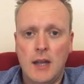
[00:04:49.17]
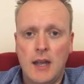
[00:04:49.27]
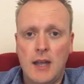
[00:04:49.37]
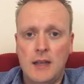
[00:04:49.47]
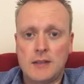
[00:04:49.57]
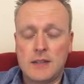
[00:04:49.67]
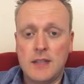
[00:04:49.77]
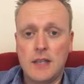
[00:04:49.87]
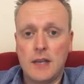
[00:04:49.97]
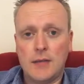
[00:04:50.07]
and
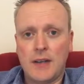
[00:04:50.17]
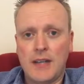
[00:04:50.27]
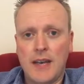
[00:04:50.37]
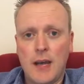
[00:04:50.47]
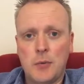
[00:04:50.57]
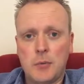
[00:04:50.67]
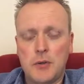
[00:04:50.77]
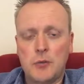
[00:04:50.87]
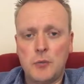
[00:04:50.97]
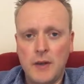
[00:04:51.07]
see if I can help
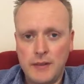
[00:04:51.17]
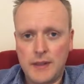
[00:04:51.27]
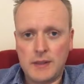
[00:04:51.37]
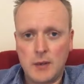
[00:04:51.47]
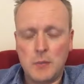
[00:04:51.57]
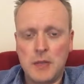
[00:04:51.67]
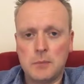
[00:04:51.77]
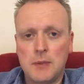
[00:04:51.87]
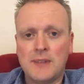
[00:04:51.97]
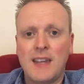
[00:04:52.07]
you with that
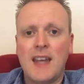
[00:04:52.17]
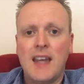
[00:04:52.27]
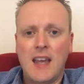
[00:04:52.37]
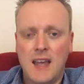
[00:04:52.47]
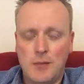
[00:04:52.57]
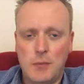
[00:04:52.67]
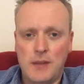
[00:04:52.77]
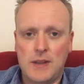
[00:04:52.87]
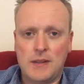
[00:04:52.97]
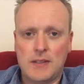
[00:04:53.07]
commitment and
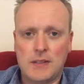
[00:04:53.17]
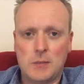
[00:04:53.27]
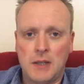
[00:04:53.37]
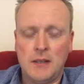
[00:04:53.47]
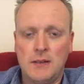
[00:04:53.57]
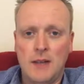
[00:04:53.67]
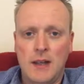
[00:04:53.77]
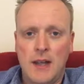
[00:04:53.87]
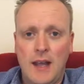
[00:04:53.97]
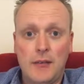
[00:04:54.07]
with that discipline.
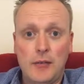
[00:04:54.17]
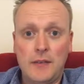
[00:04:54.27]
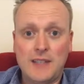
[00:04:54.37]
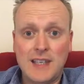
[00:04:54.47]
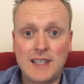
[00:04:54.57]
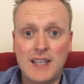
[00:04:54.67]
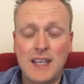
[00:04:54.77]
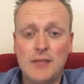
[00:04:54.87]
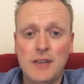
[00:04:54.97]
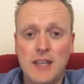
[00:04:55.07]
Have a fantastic
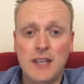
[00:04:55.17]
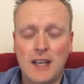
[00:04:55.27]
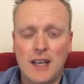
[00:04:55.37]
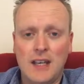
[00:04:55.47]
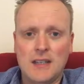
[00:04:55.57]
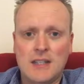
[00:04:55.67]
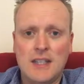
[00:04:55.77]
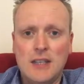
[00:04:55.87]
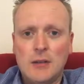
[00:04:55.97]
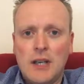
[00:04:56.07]
evening and I'll
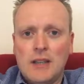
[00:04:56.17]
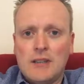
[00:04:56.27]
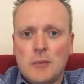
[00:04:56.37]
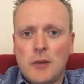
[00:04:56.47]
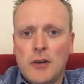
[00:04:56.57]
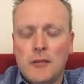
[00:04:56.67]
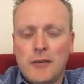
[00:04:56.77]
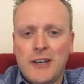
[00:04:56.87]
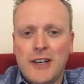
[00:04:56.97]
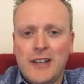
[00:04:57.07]
see you again tomorrow
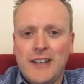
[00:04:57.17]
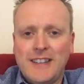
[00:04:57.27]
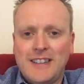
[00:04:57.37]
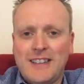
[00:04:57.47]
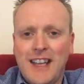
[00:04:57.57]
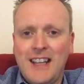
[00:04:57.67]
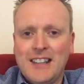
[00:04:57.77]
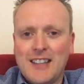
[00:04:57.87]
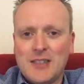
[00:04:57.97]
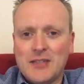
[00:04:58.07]
for another
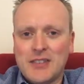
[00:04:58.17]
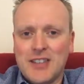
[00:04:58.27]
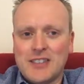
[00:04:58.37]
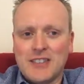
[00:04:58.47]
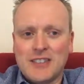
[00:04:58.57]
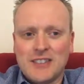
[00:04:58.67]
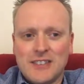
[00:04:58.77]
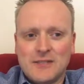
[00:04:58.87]
Daily Dose of Dutch.